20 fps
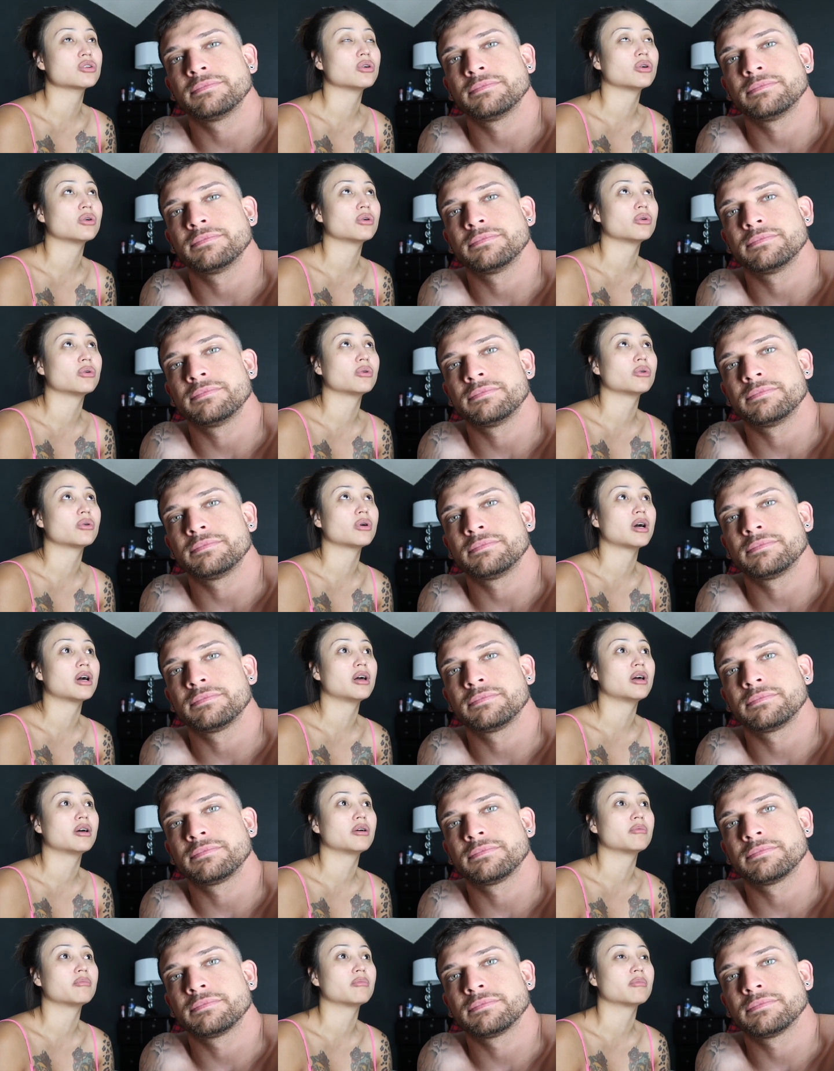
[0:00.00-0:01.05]
Speaker 1: to go
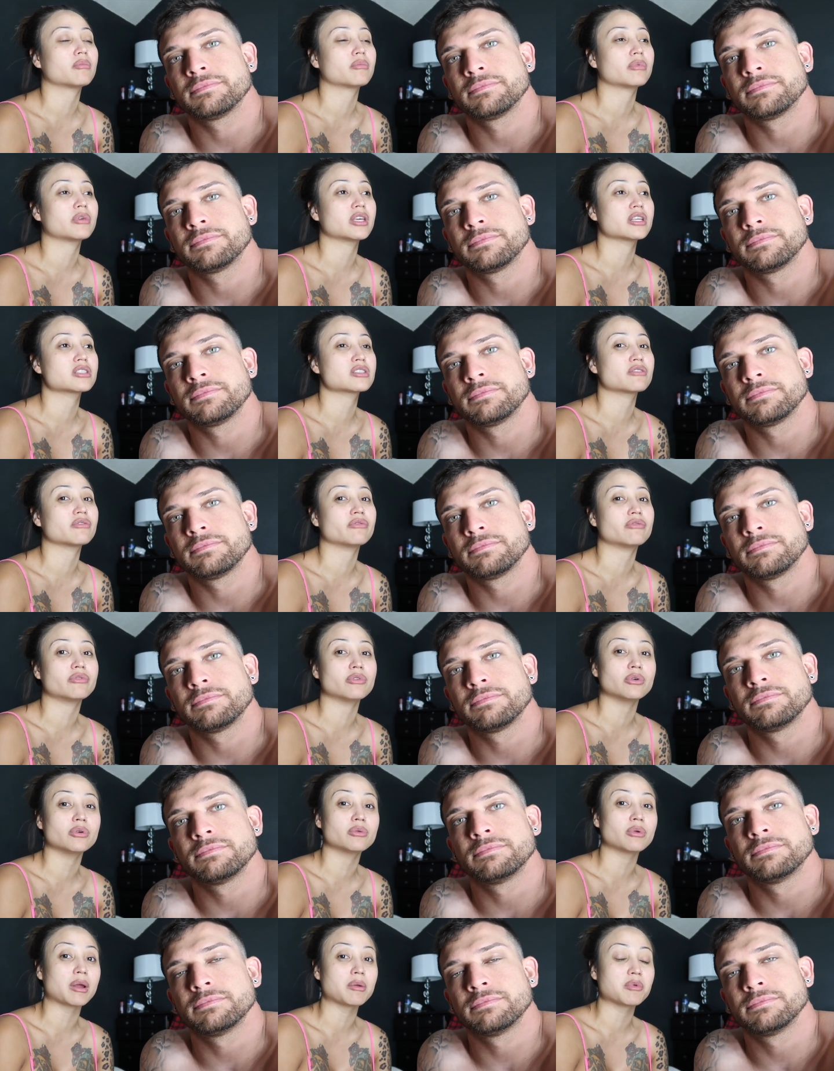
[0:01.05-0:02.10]
um, get some
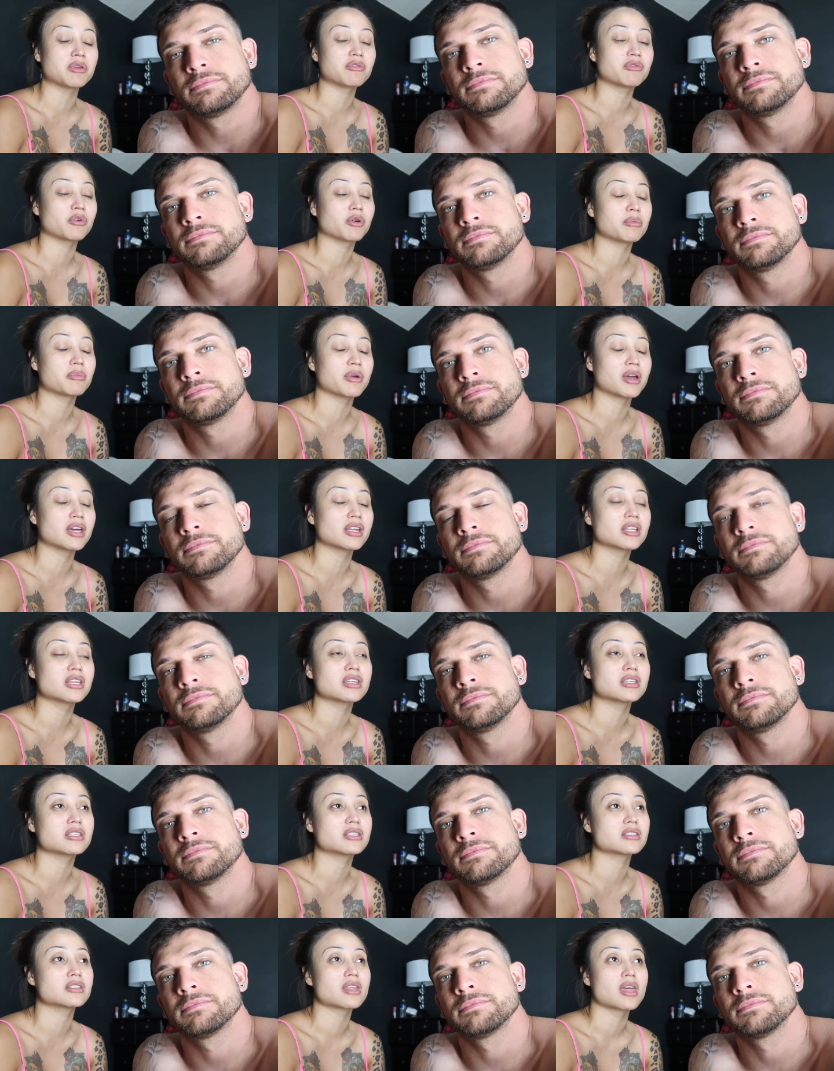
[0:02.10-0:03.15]
food right before bed
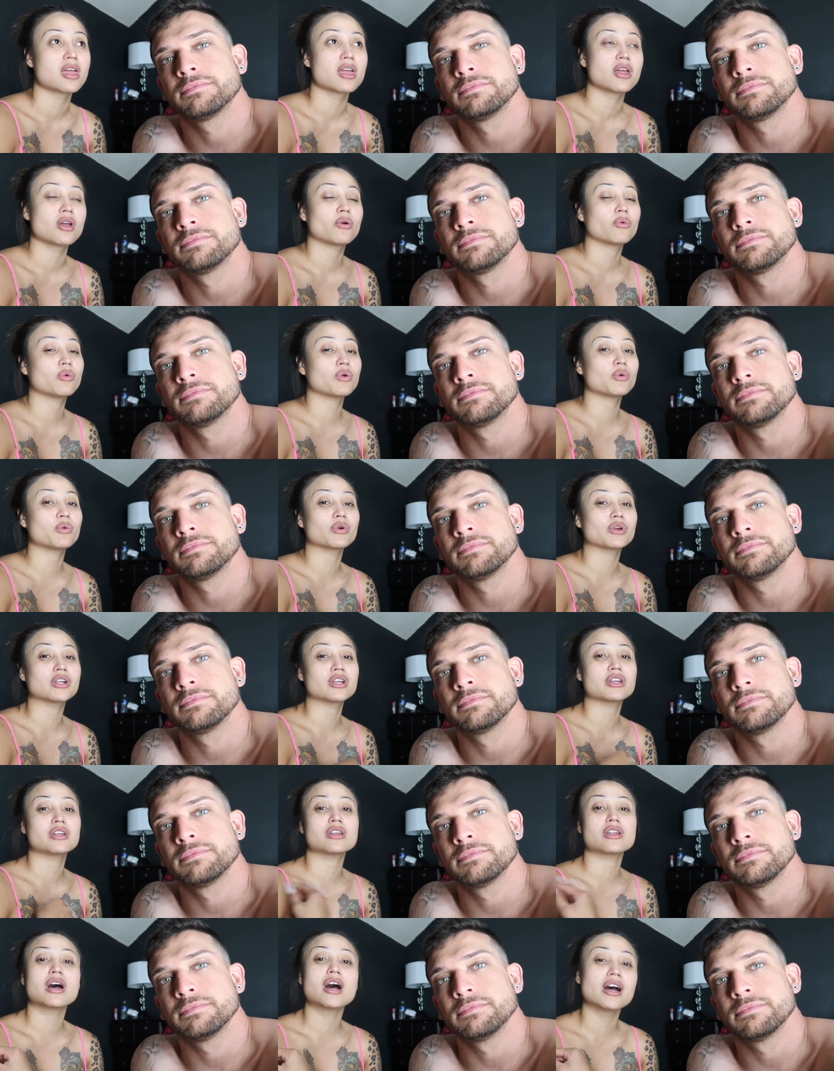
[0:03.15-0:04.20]
because We were
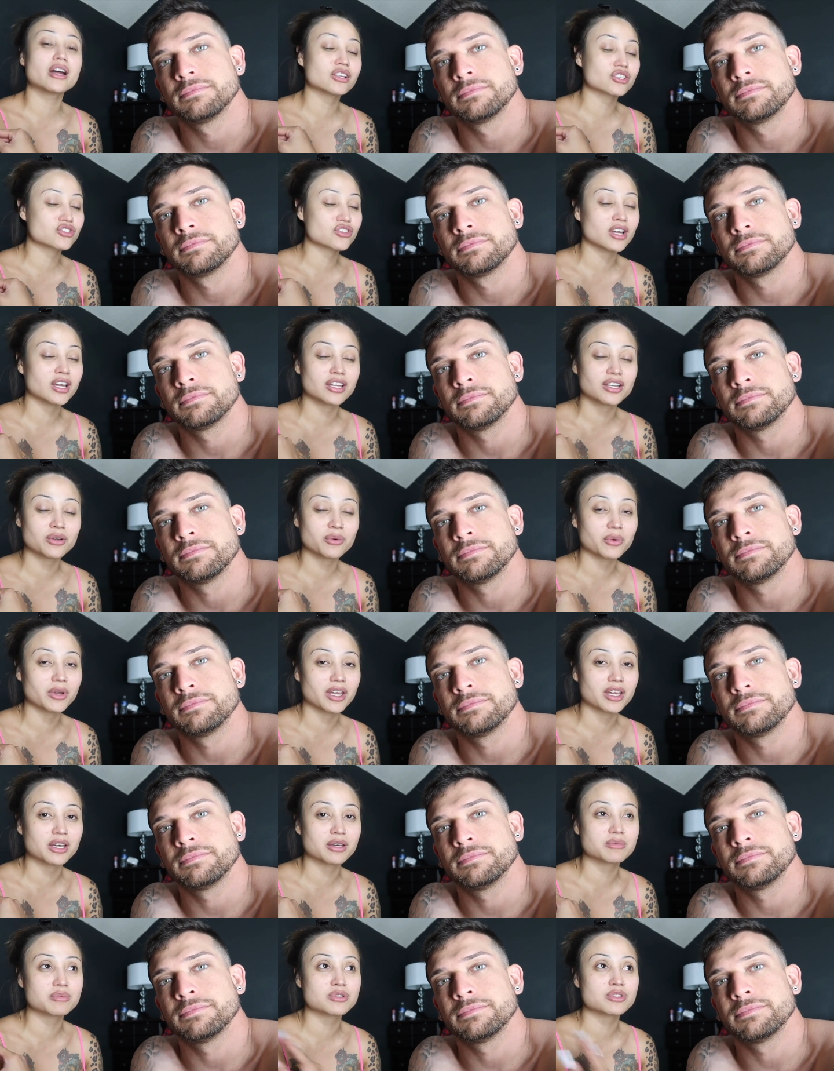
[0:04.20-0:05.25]
not trying to
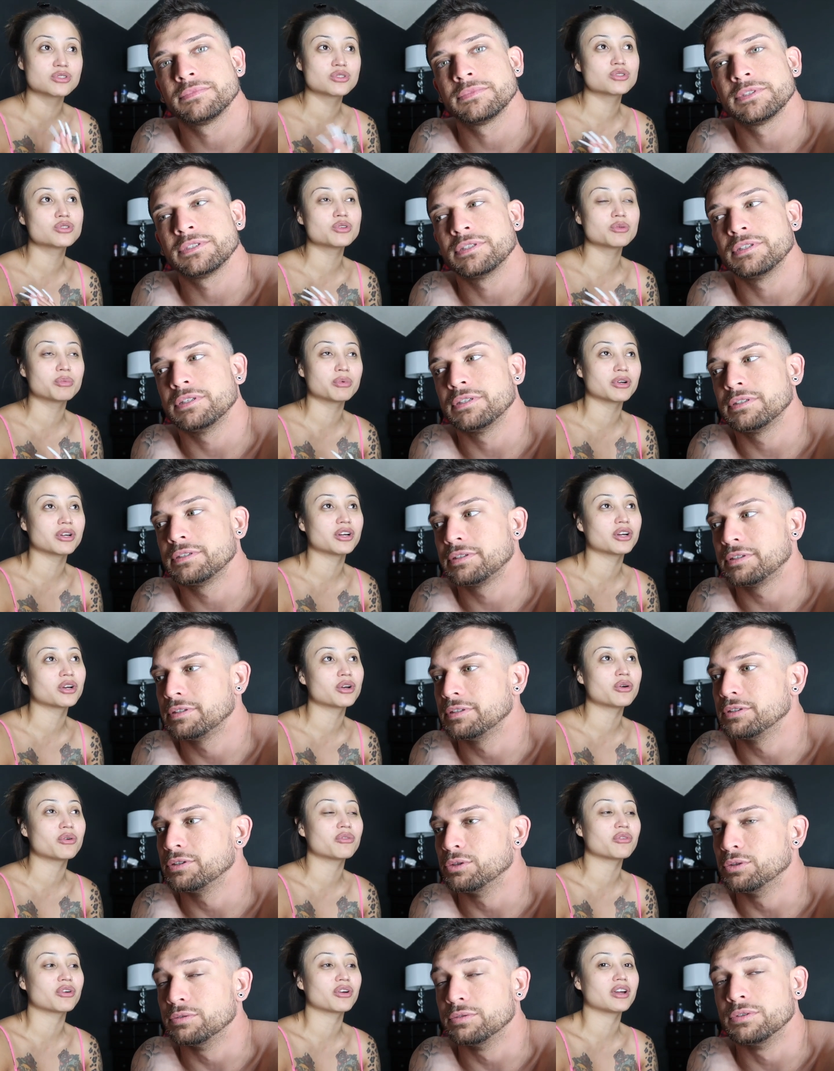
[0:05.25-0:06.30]
wake up super
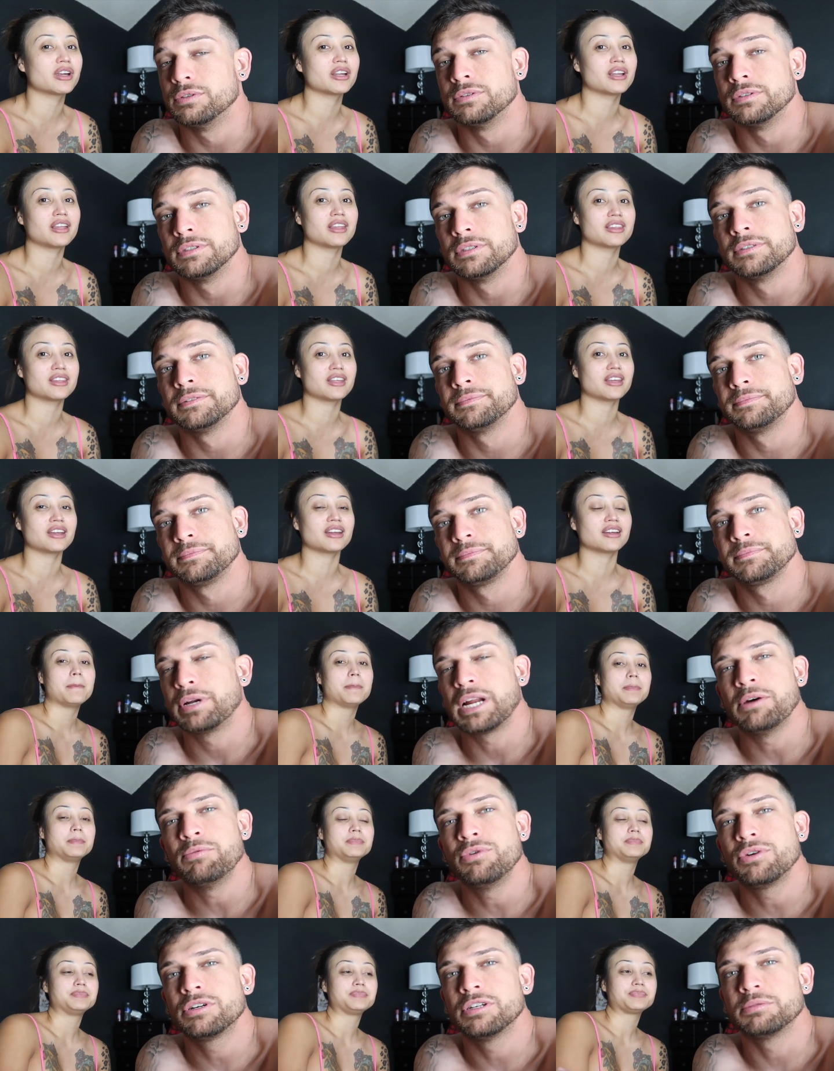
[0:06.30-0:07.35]
Speaker 2: hungover or anything. But
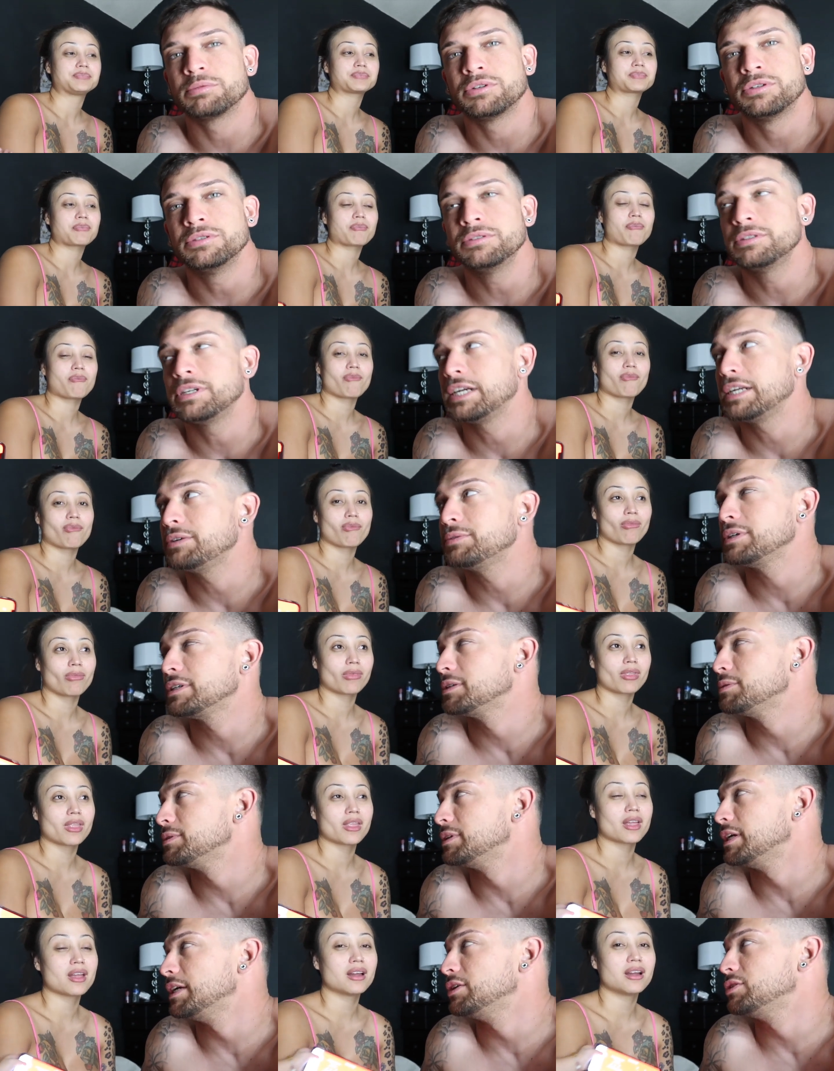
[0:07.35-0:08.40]
I woke up cool. I didn't wake up with a